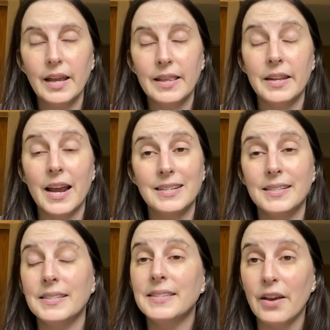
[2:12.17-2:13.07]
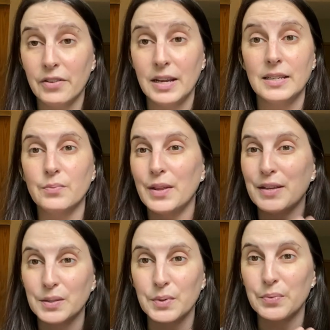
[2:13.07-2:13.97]
in the 1970s when
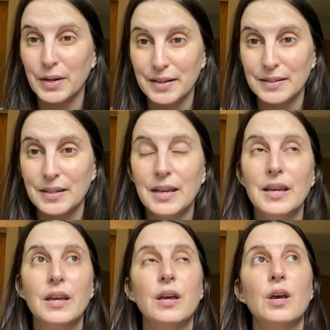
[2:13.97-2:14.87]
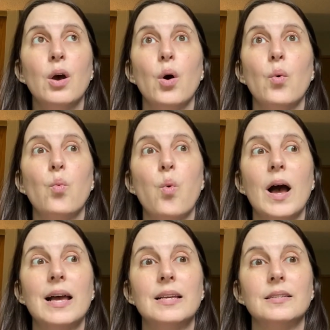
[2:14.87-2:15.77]
this was written
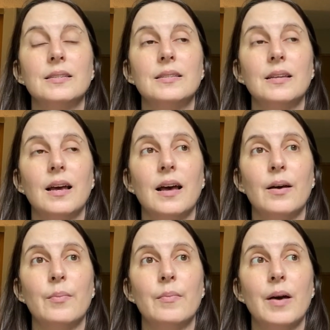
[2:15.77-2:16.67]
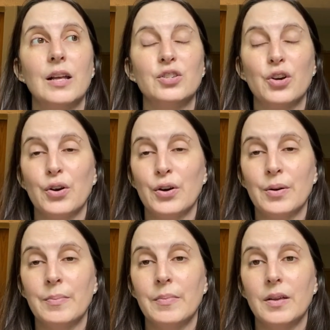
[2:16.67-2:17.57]
was a
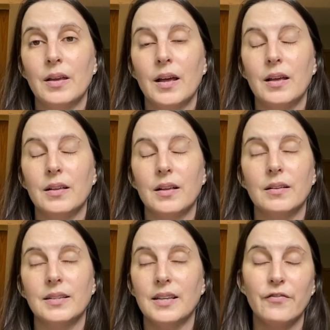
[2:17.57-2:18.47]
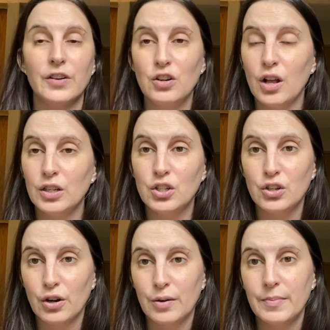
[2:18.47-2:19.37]
term, a self-acknowledged
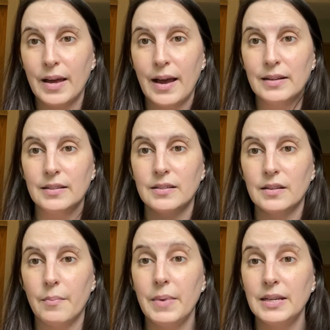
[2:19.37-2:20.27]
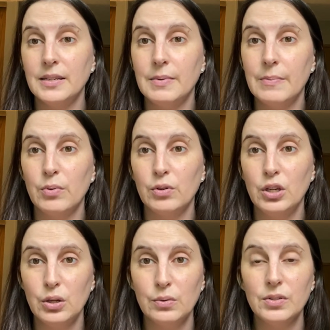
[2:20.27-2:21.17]
term that some Métis people
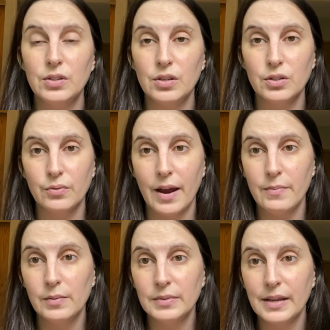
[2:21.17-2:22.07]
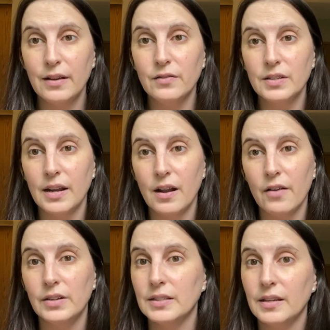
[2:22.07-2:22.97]
use to describe themselves. And
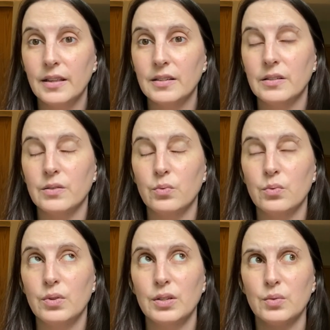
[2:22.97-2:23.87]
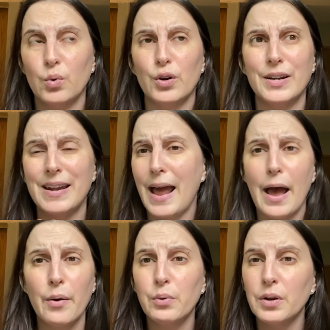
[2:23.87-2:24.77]
obviously this word
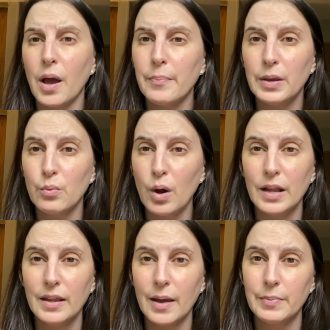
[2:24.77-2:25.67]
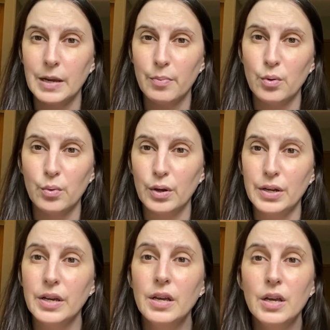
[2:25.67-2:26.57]
now would not be one that people would